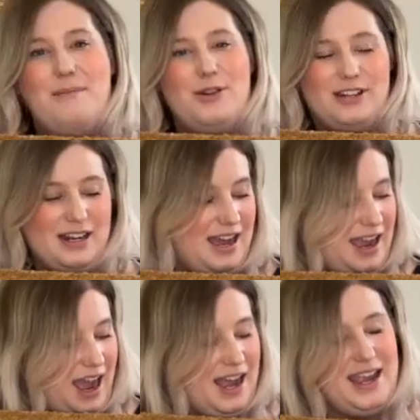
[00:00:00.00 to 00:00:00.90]
not gonna lie,
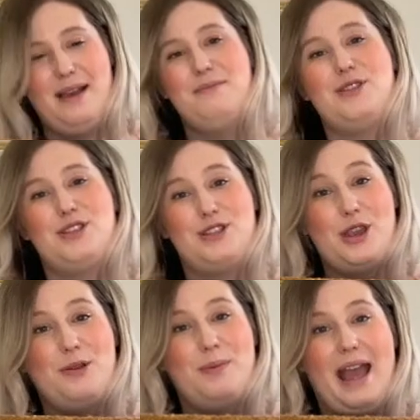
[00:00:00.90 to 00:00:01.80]
I am
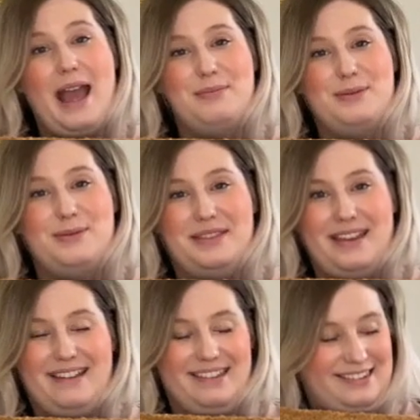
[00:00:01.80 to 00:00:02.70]
super happy with
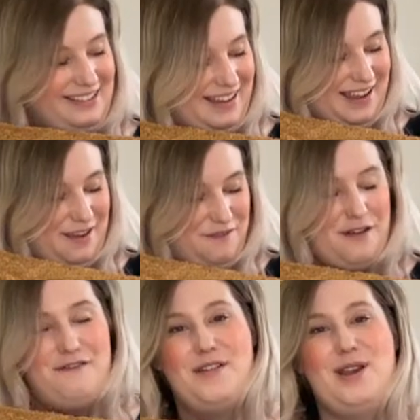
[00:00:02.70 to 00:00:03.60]
this. For
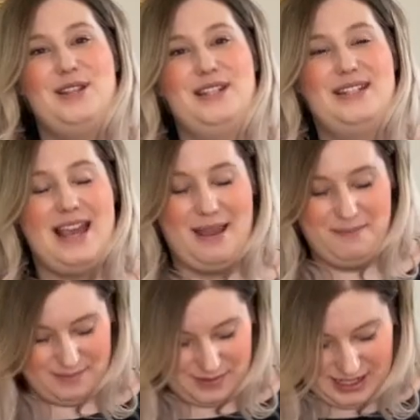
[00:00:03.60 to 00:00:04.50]
a first
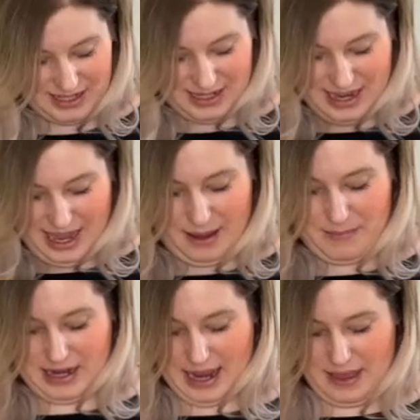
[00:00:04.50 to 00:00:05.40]
attempt, I
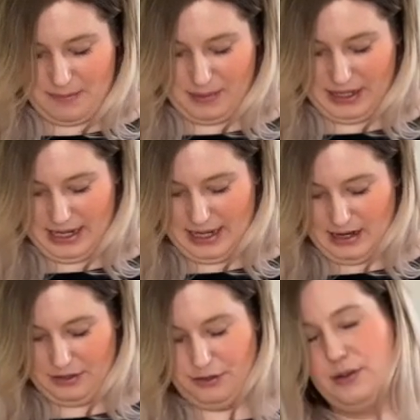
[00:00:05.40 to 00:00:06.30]
mean, at the beginning
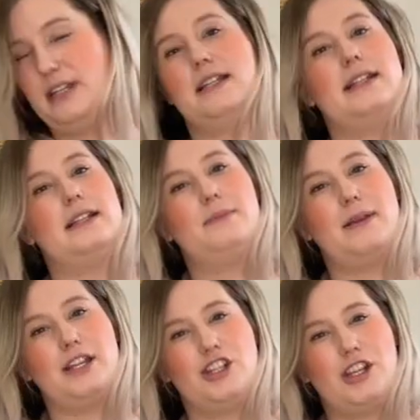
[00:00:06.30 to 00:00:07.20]
I thought it's a little
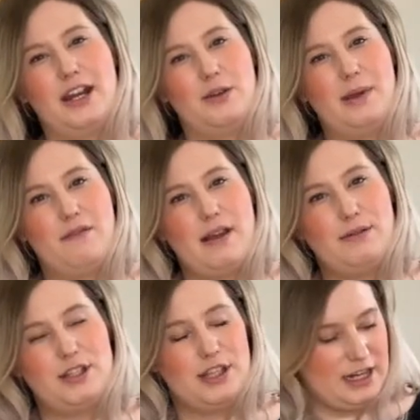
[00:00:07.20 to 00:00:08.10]
bit shadowy
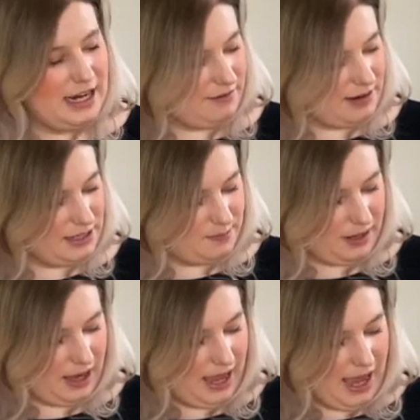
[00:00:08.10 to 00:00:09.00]
around certain areas,
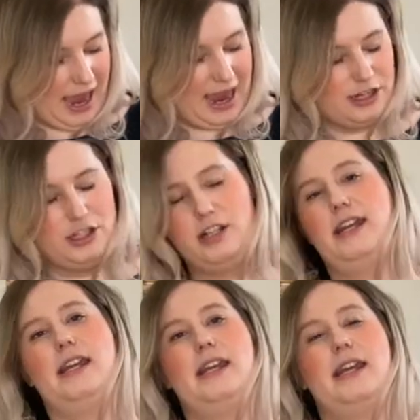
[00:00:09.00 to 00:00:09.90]
but
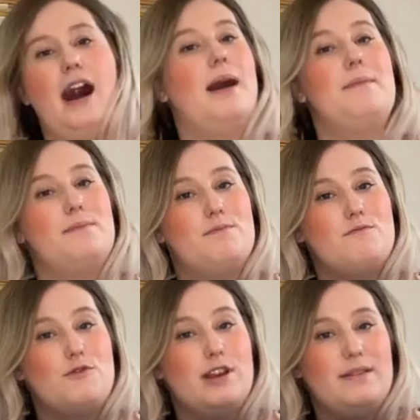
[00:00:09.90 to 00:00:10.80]
actually I'm
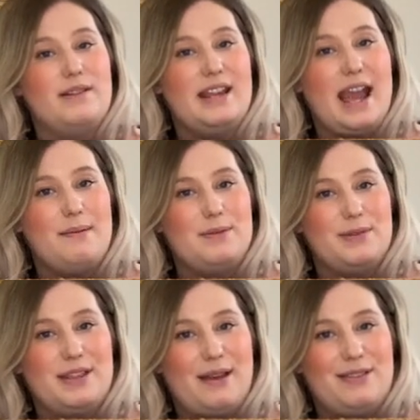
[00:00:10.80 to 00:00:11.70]
really, really happy
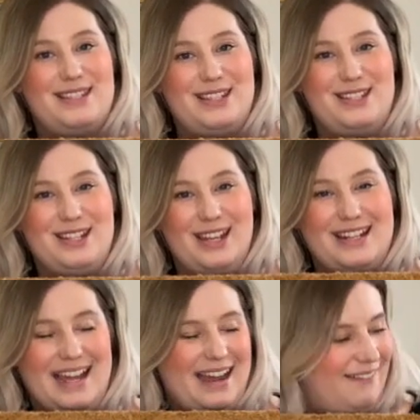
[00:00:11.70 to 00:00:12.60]
with how this has
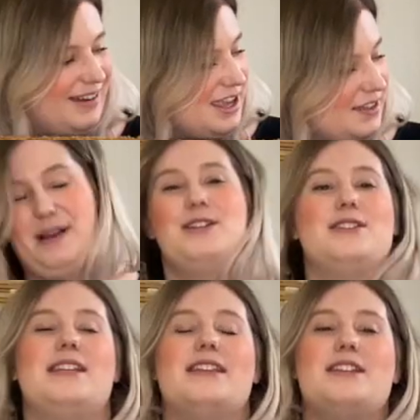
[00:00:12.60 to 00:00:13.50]
turned out. But I
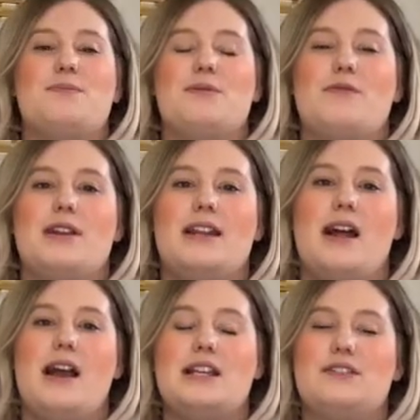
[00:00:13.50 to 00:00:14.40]
just think this would be really
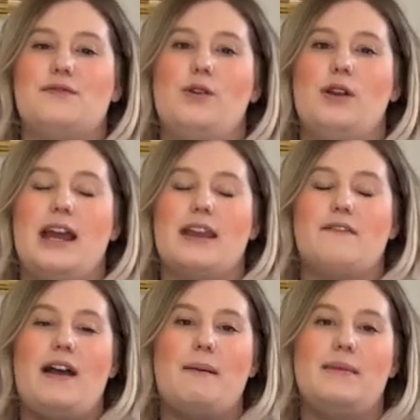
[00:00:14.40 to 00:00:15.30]
nice for like
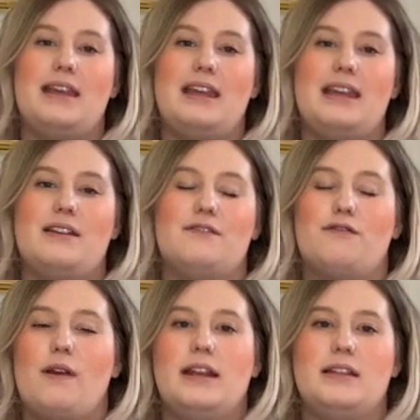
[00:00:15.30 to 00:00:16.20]
family and
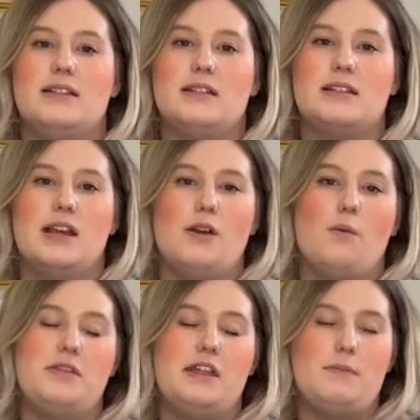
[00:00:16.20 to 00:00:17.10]
friends
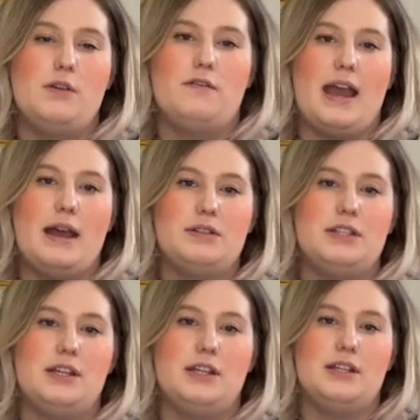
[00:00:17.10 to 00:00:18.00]
when they move
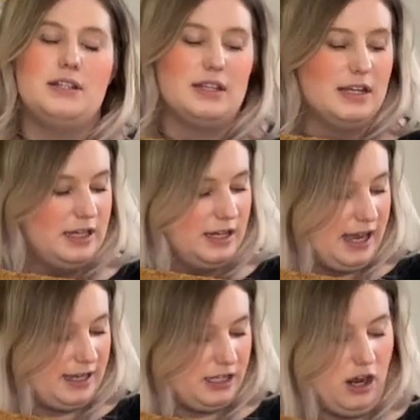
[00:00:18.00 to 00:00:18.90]
houses.
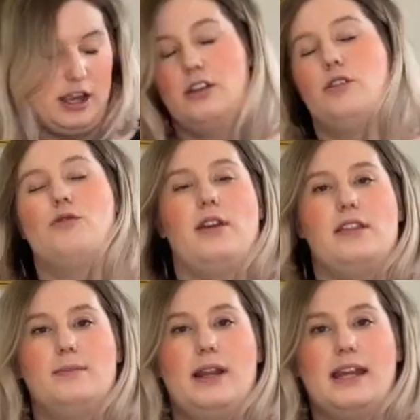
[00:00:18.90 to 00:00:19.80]
You know, I can
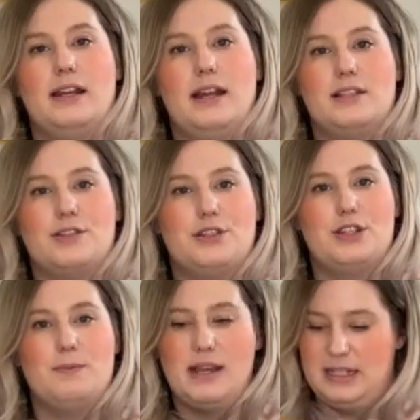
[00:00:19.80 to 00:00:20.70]
create them like a nice
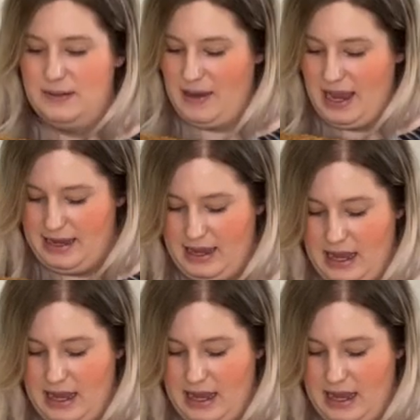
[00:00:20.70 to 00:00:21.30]
customized mat.